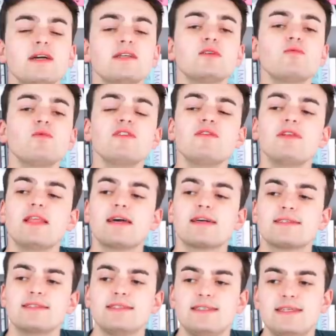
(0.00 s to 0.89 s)
Next up, we have
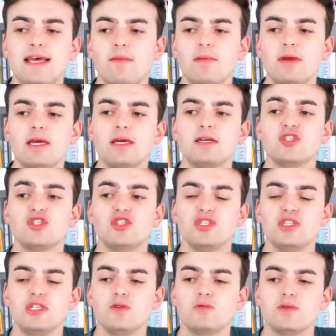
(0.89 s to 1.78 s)
Alexa Demie, and
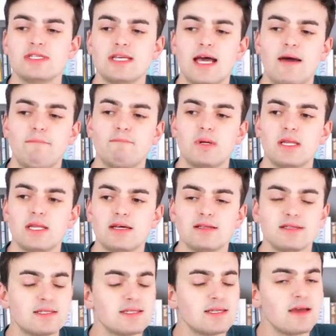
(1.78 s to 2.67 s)
she was at
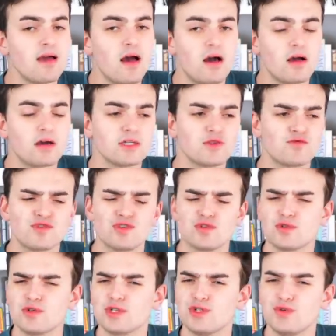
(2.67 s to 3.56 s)
Balenciaga's
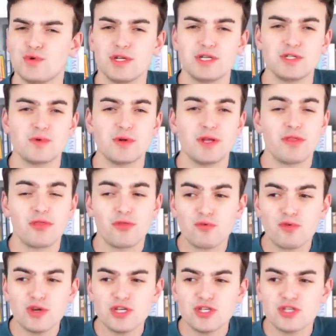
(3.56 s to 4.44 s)
Resort
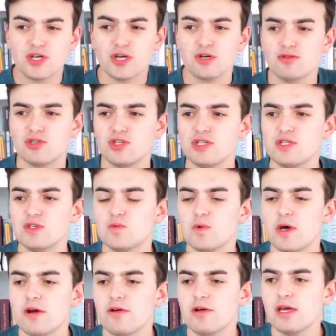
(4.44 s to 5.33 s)
2023 show. She is
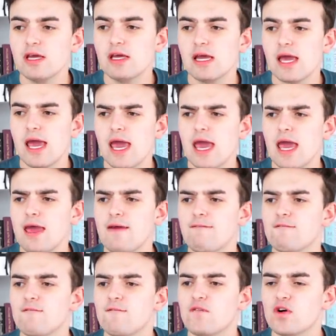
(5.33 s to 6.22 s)
wearing
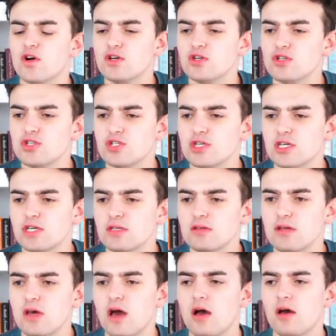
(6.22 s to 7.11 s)
a
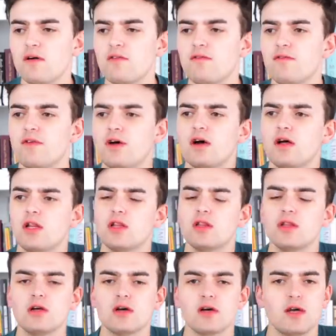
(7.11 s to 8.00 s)
version of a
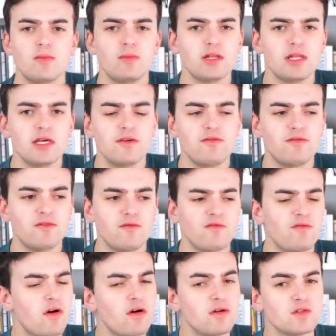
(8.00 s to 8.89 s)
look, I believe,
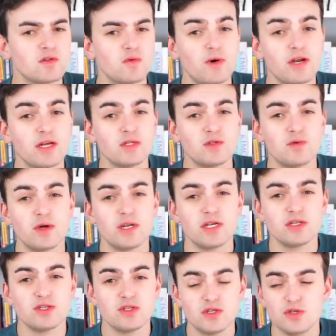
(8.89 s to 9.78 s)
from fall
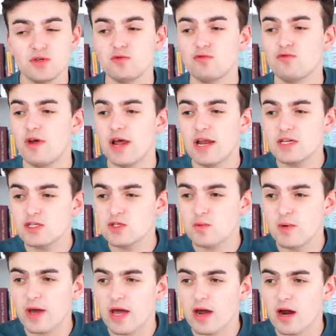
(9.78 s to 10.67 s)
2022, ready
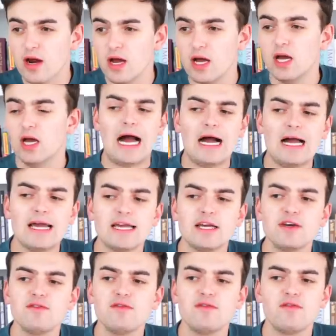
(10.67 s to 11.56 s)
to wear. I
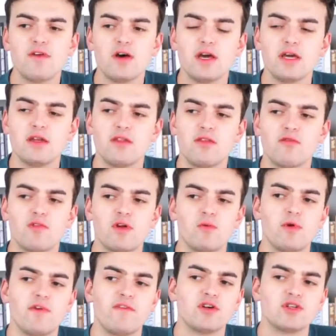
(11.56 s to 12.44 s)
couldn't find the
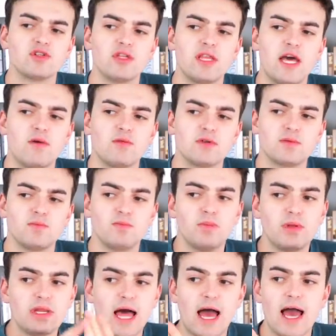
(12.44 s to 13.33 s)
runway version that was
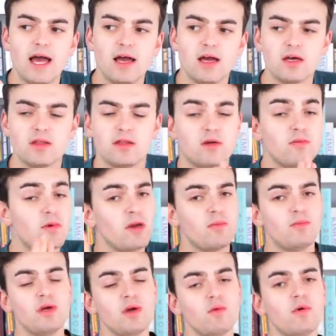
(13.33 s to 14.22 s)
black. There
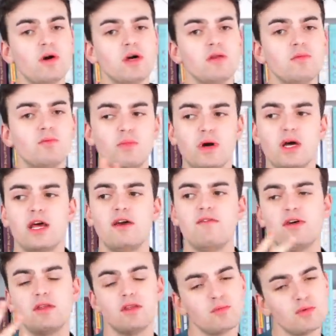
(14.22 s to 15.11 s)
might be one, but I
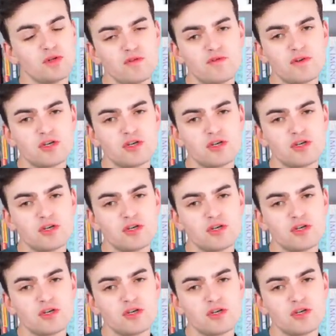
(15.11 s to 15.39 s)
found the blue